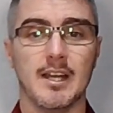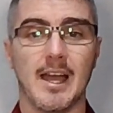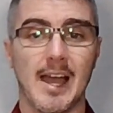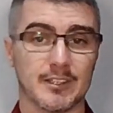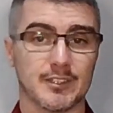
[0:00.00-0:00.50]

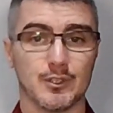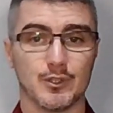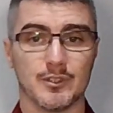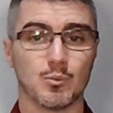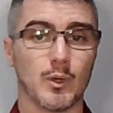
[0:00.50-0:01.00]
how to do
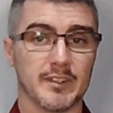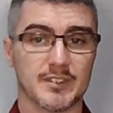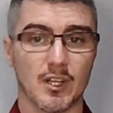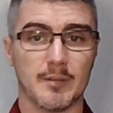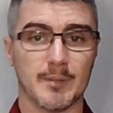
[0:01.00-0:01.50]
them when the
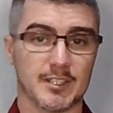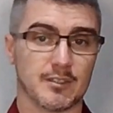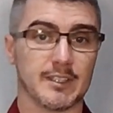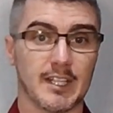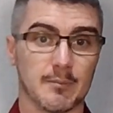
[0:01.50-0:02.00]
time
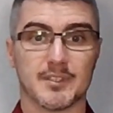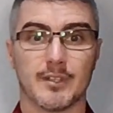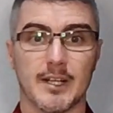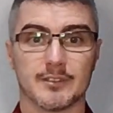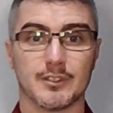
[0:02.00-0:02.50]
actually comes
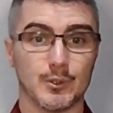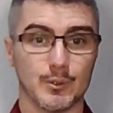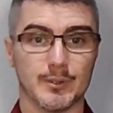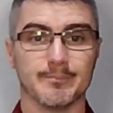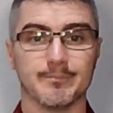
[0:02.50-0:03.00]
around to do them.